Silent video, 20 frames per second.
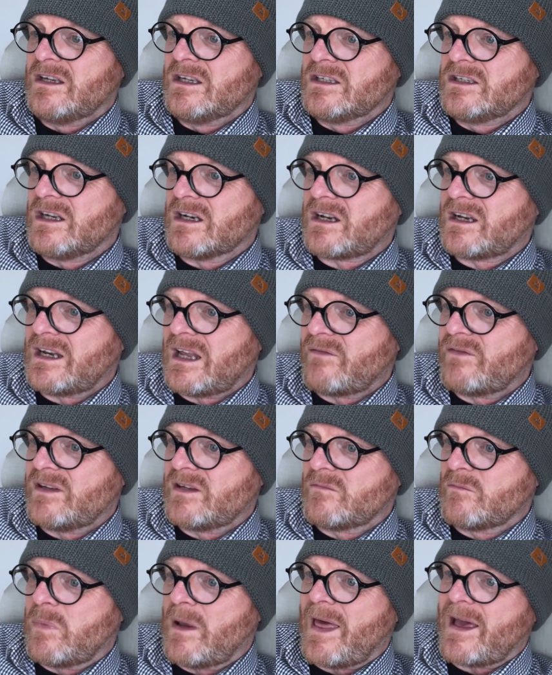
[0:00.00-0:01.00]
You can have it
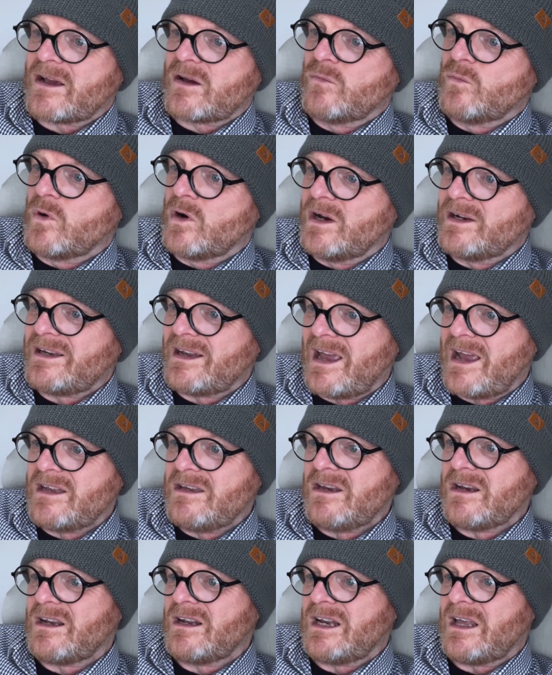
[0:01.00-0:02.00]
in black and white, and
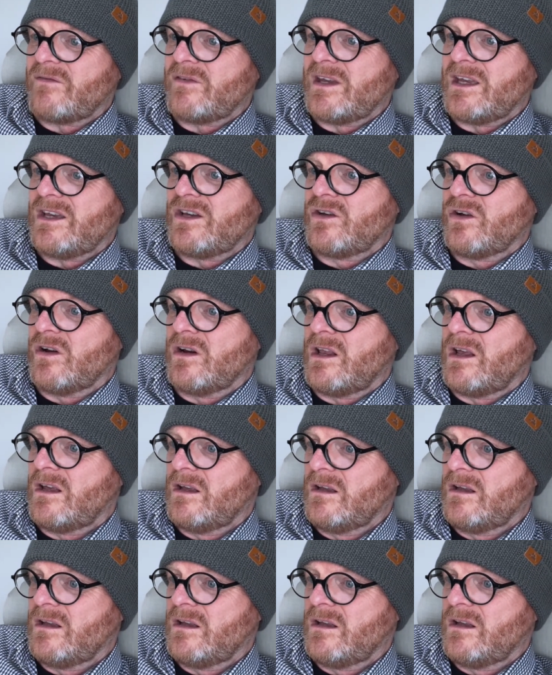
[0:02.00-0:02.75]
you can have it in colour.